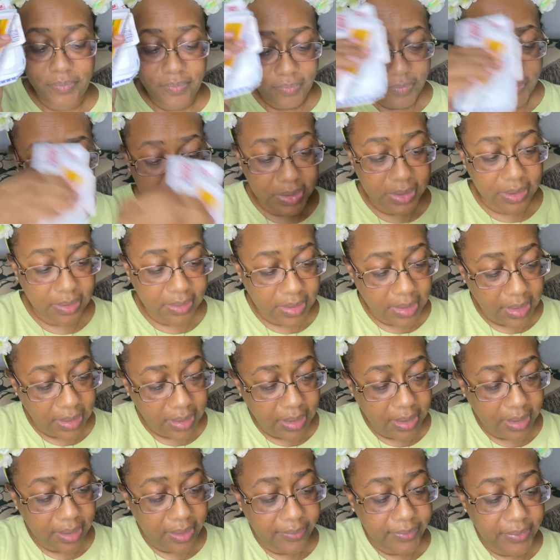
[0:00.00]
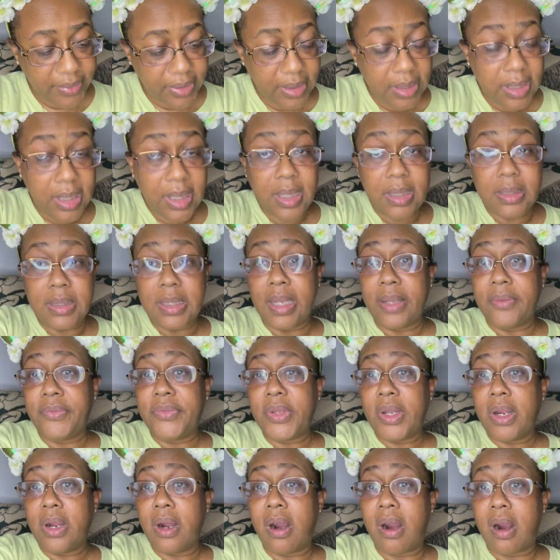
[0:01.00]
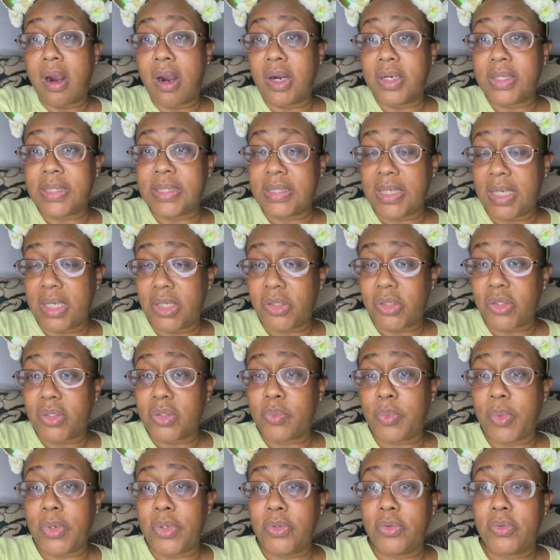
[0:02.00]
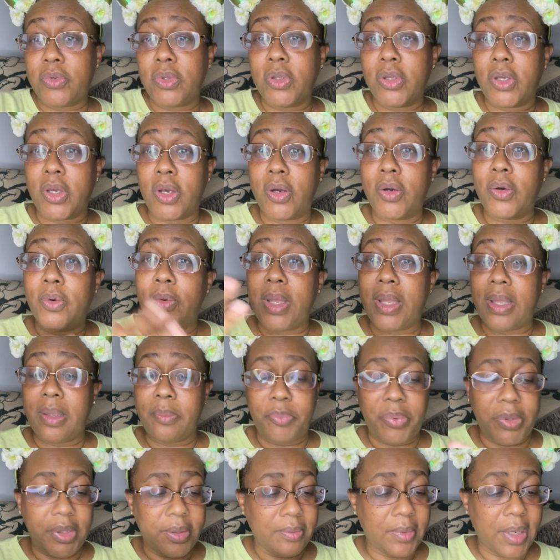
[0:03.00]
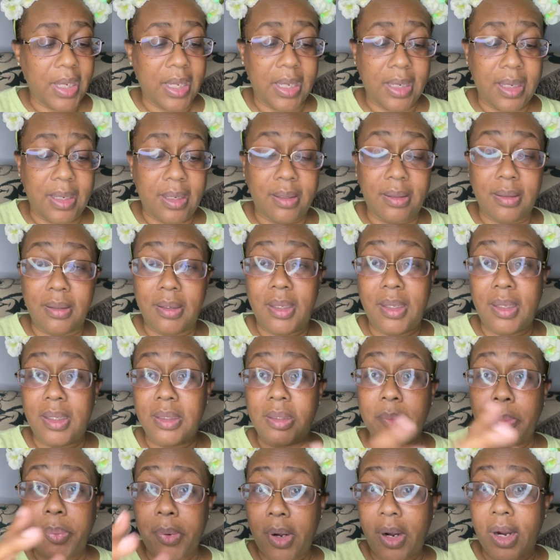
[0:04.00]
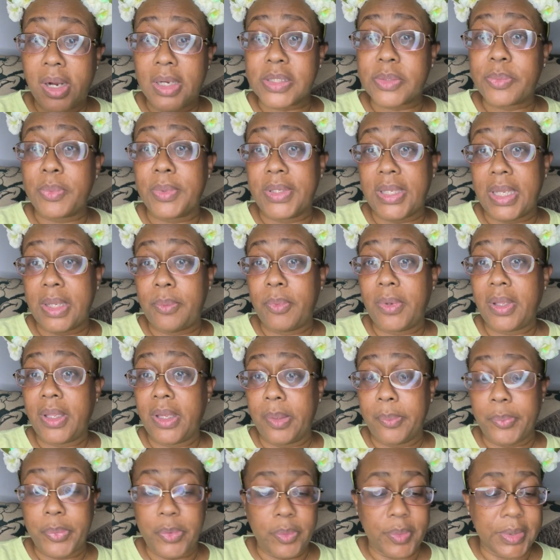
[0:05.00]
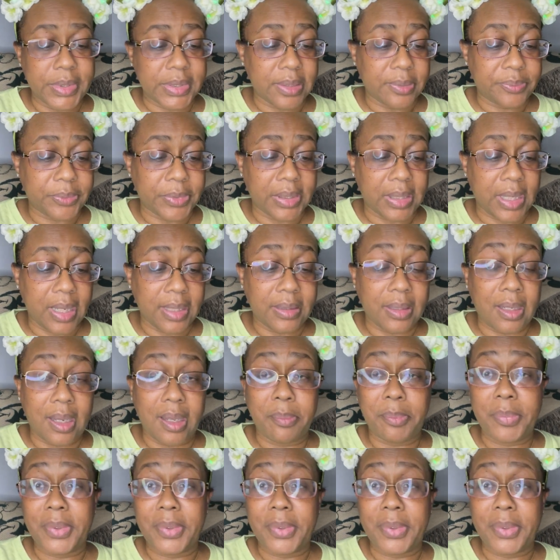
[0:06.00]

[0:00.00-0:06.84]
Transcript: this will take care of it. Now, there are stations where you can go and, and in the parks where they will help you with something like that.